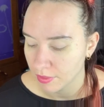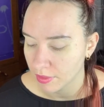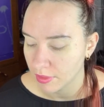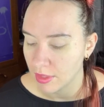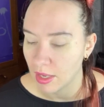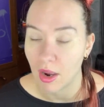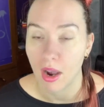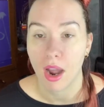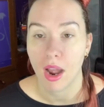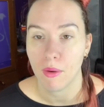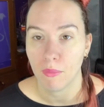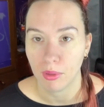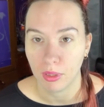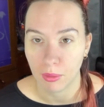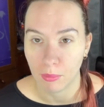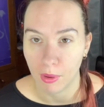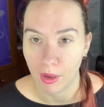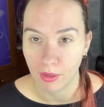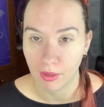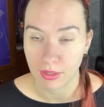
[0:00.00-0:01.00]
Now I will
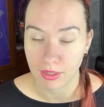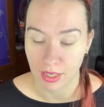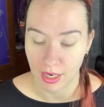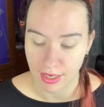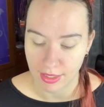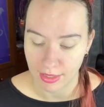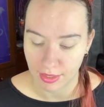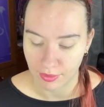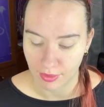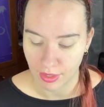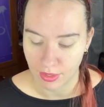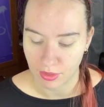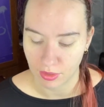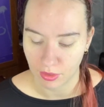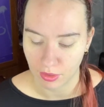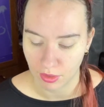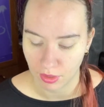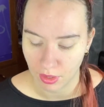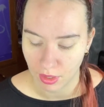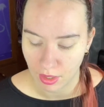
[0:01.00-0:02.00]
apologise if I
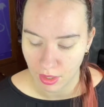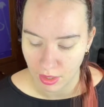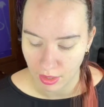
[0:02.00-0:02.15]
do